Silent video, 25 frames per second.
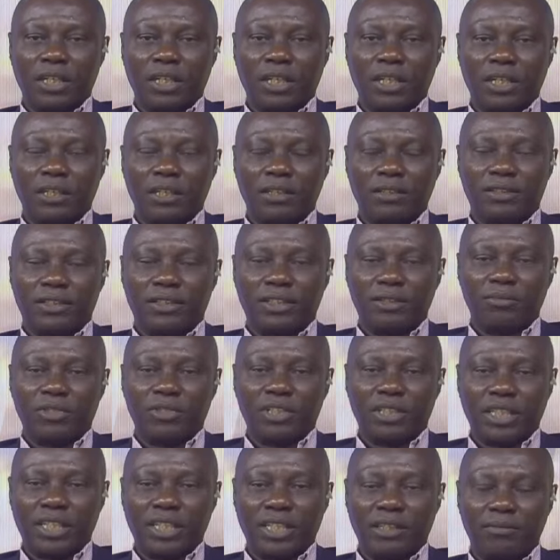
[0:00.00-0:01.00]
and at the
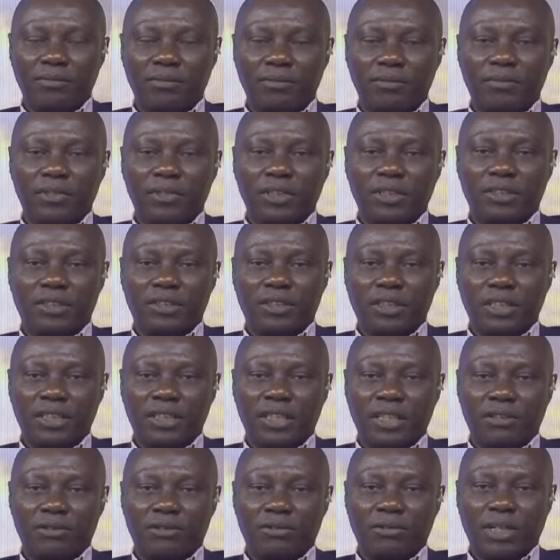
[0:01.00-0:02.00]
same time
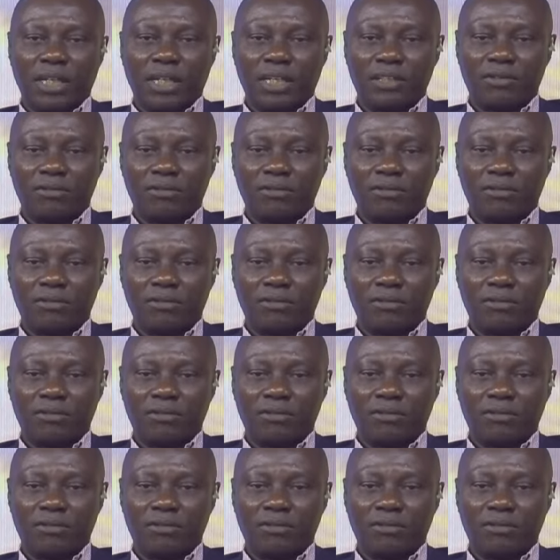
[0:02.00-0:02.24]
sit down to